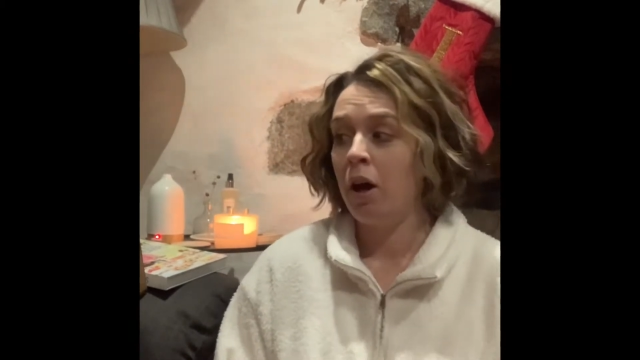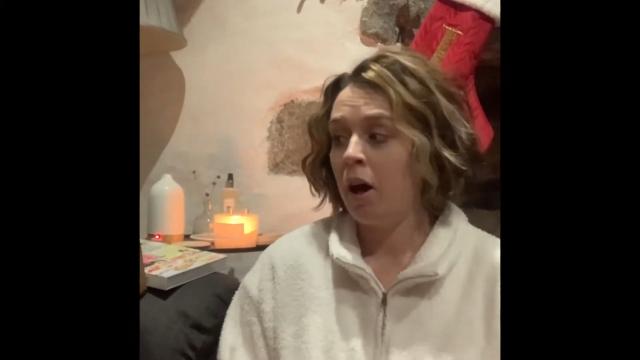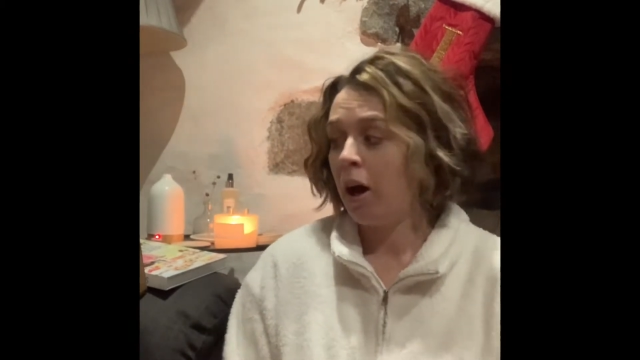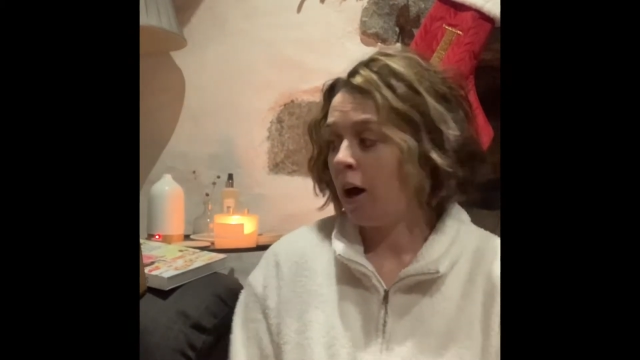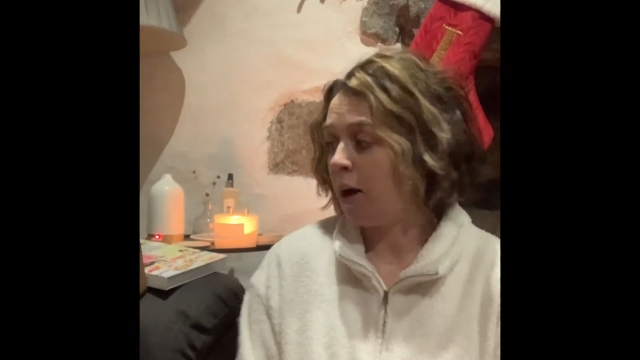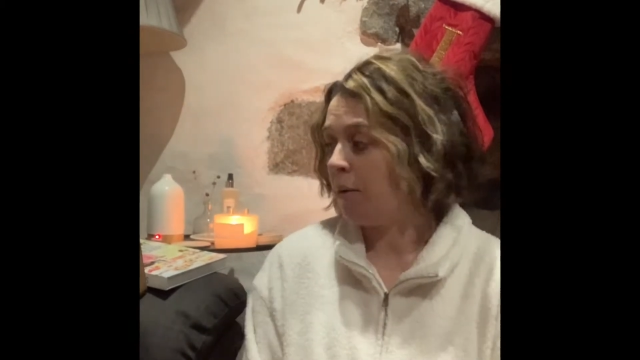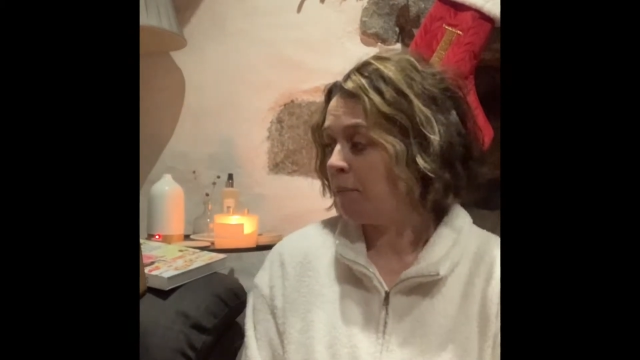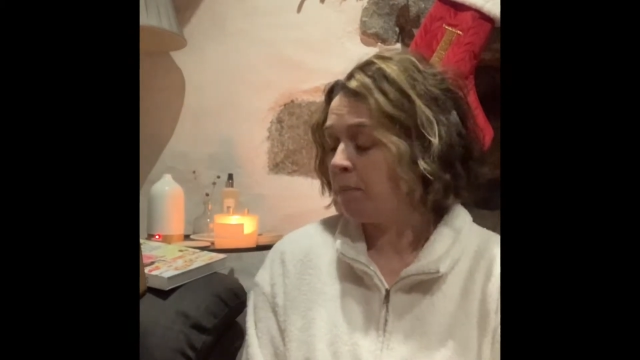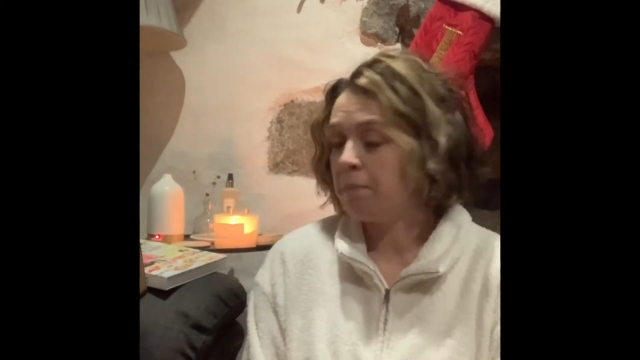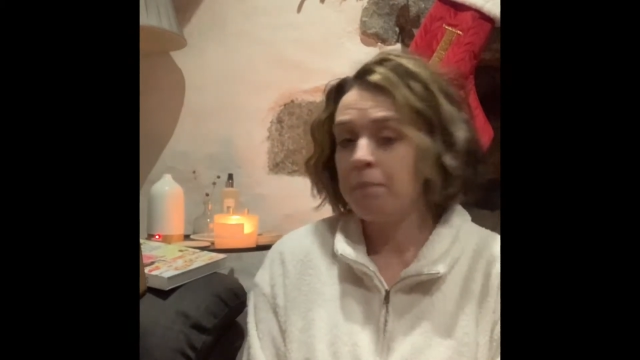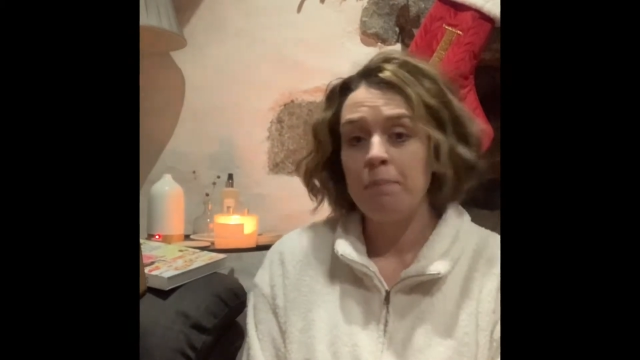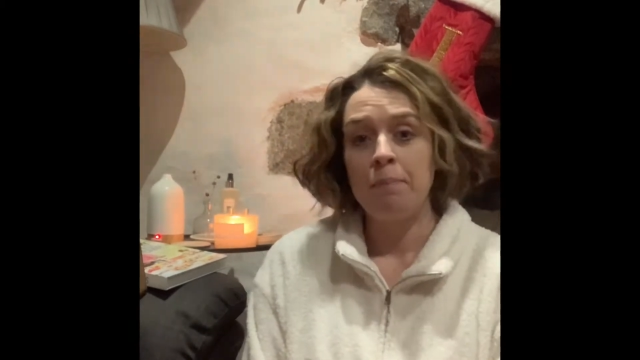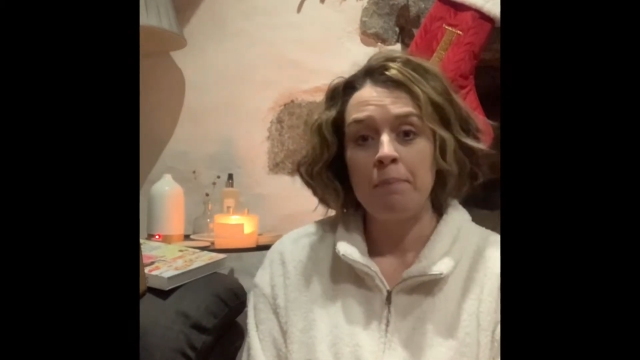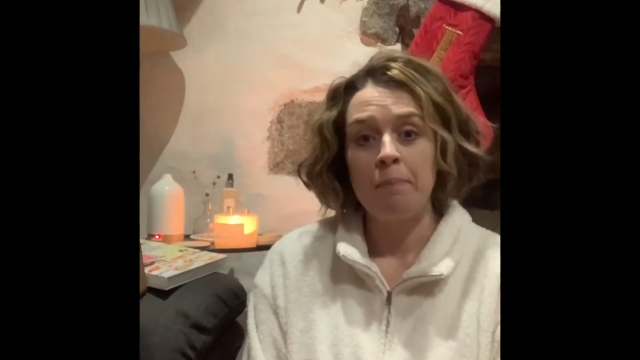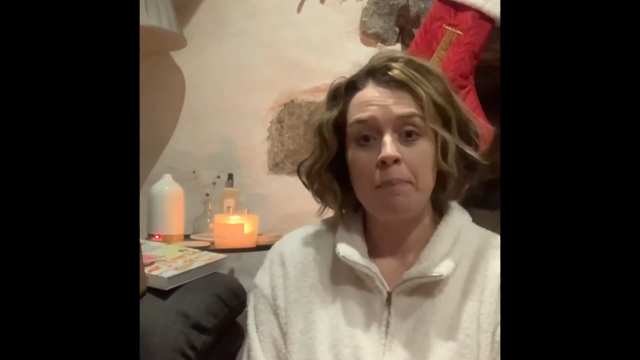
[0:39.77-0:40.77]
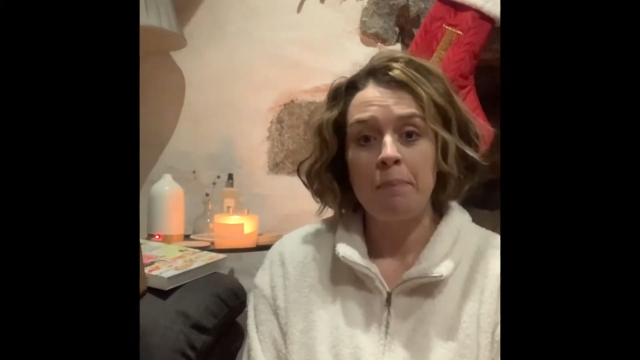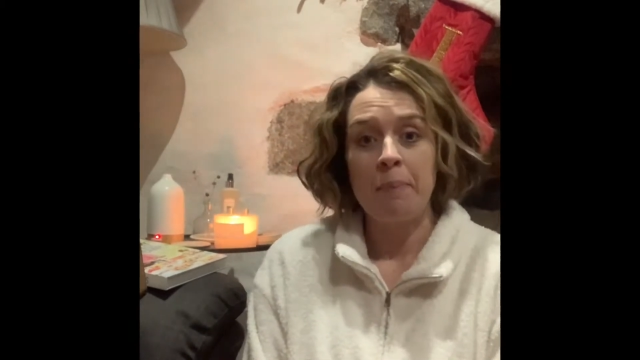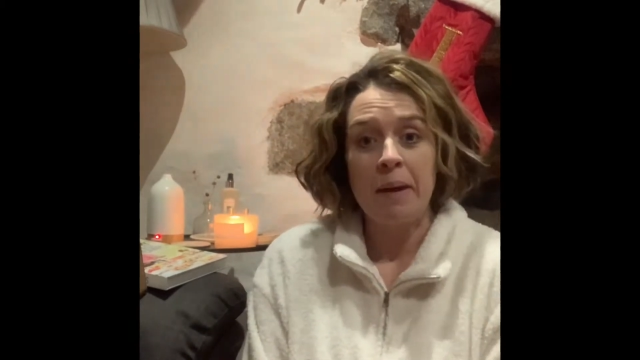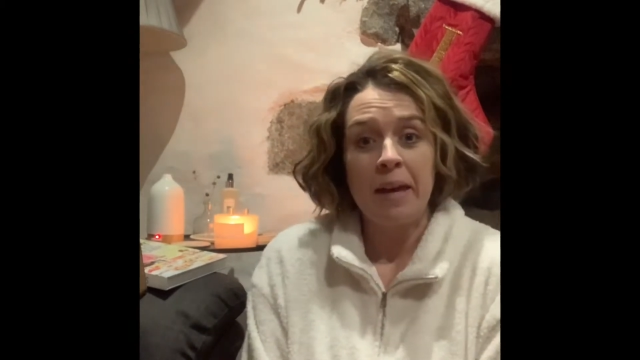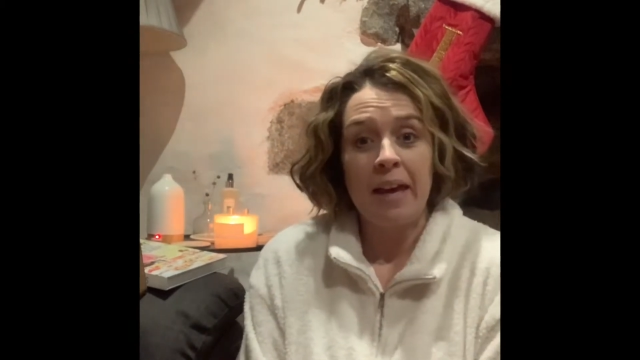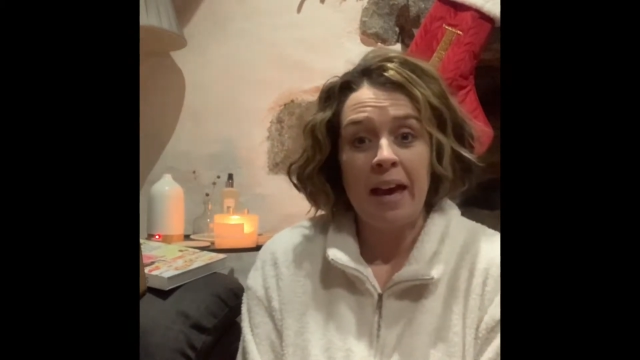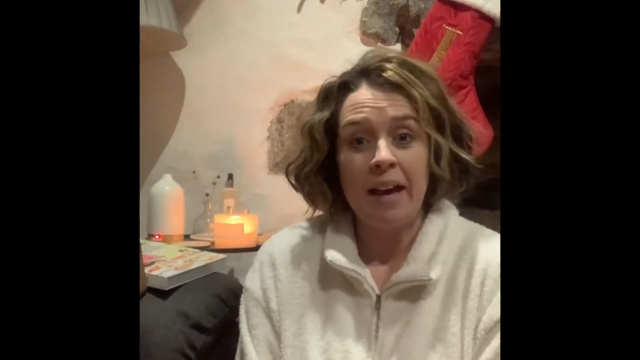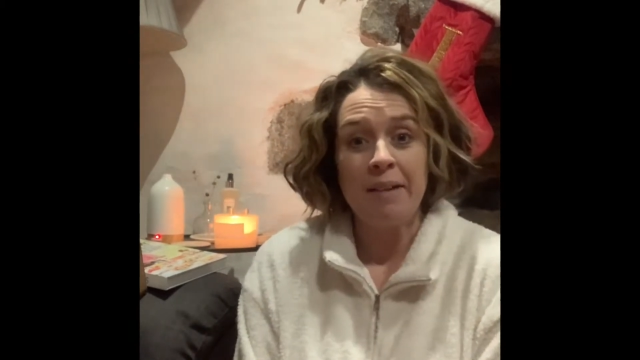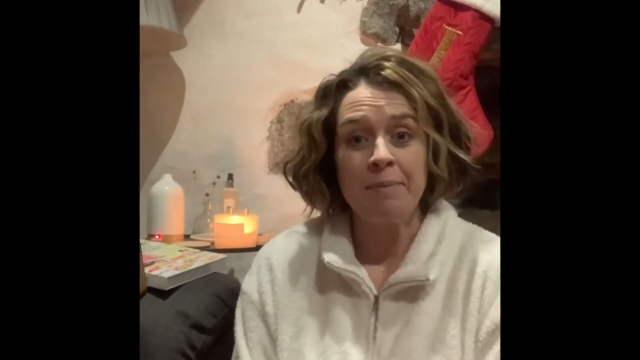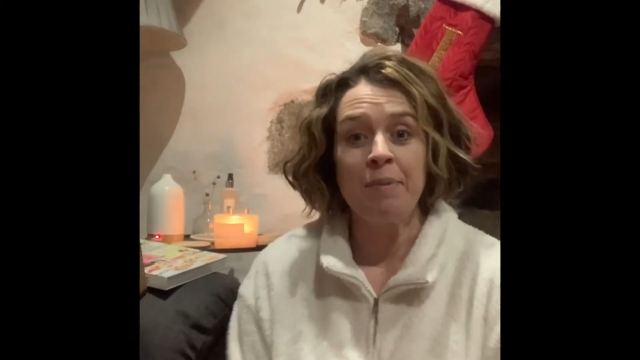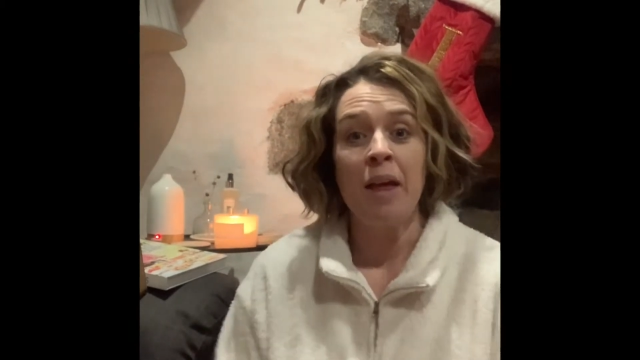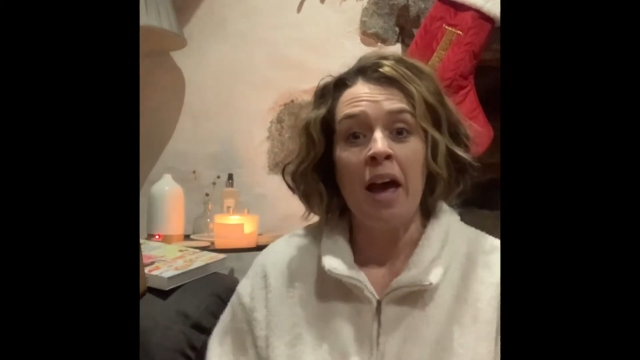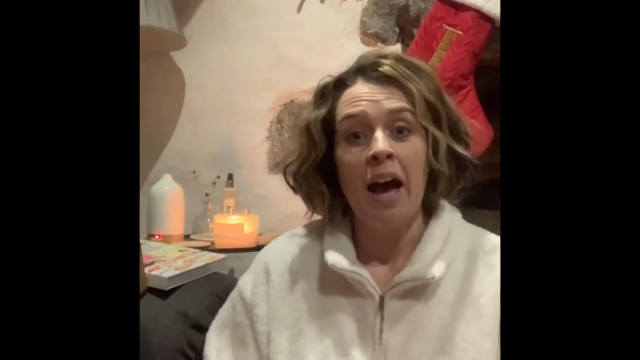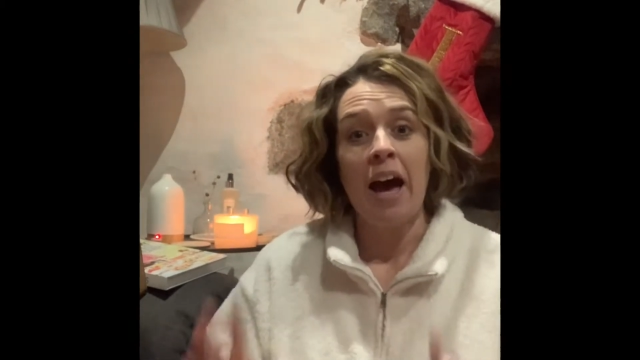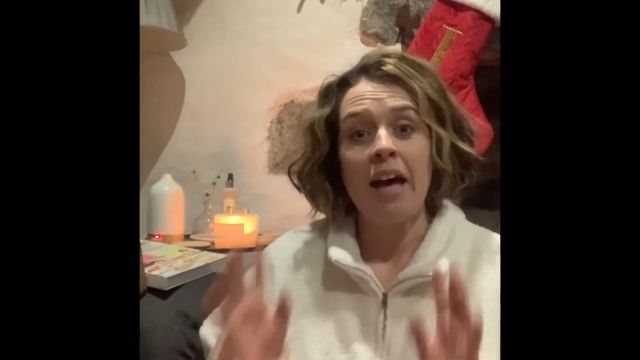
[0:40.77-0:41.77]
Um, but yeah,
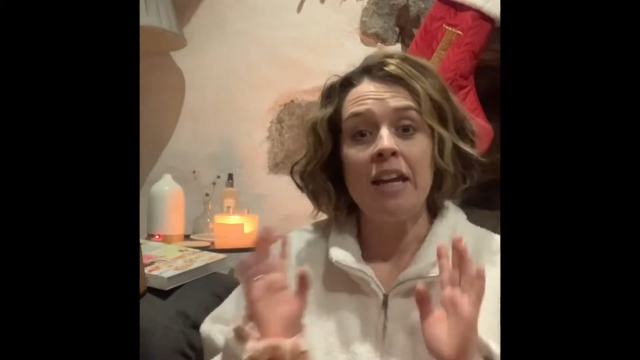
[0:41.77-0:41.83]
and